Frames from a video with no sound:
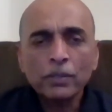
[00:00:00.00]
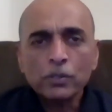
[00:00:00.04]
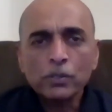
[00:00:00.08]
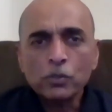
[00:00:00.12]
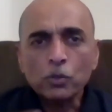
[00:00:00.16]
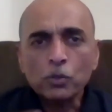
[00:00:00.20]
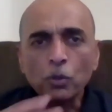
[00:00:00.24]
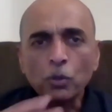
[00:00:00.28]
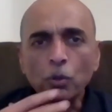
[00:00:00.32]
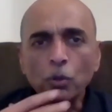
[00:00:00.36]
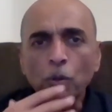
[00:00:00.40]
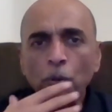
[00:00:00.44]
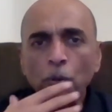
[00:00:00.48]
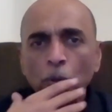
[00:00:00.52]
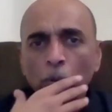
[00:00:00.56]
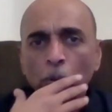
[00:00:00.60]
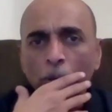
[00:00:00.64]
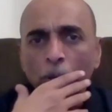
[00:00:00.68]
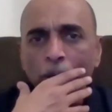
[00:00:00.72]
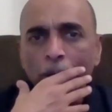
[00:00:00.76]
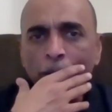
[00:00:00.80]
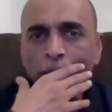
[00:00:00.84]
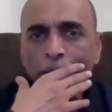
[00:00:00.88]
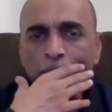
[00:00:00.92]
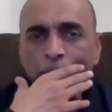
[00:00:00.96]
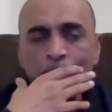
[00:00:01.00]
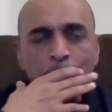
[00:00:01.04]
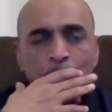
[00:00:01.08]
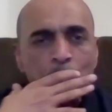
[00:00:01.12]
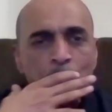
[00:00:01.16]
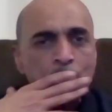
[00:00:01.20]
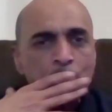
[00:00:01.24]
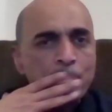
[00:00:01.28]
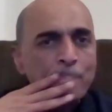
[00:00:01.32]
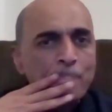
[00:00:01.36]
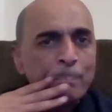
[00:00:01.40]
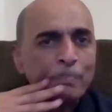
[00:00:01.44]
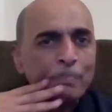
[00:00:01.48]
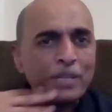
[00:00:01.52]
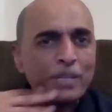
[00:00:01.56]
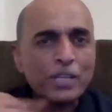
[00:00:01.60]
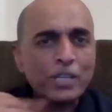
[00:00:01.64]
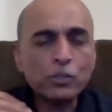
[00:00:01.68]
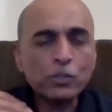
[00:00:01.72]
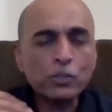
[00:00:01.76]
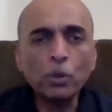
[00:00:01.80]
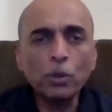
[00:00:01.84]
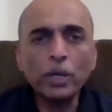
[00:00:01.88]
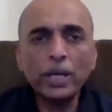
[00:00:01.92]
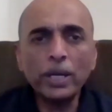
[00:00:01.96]
So
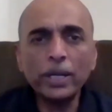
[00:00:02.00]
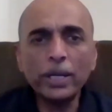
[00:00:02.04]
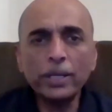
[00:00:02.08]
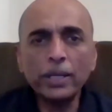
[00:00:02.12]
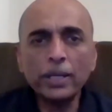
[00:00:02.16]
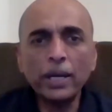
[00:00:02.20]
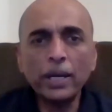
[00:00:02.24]
please go ahead,